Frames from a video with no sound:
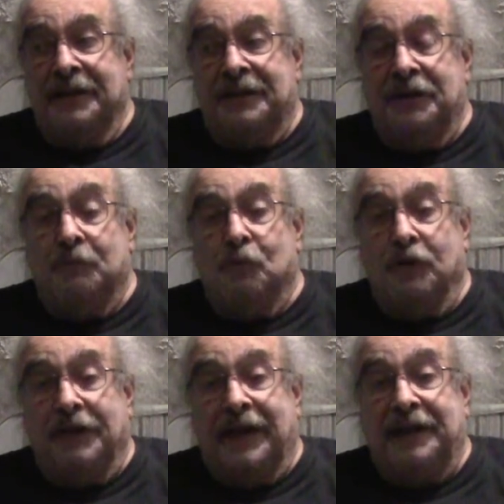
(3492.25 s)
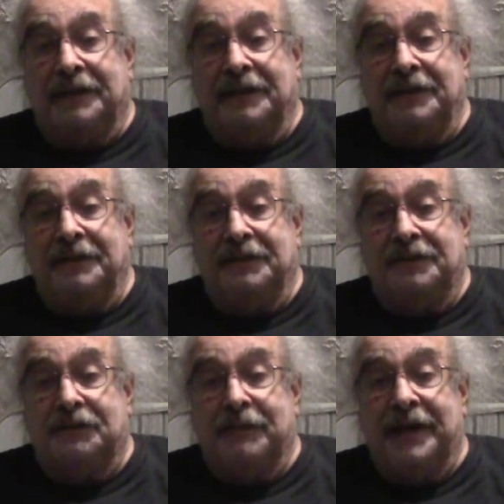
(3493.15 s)
they're more likely
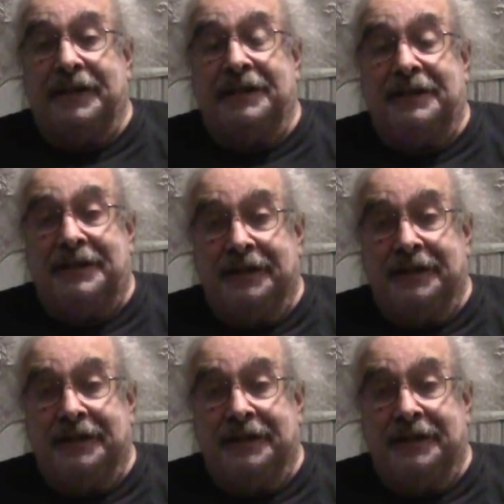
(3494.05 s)
to make it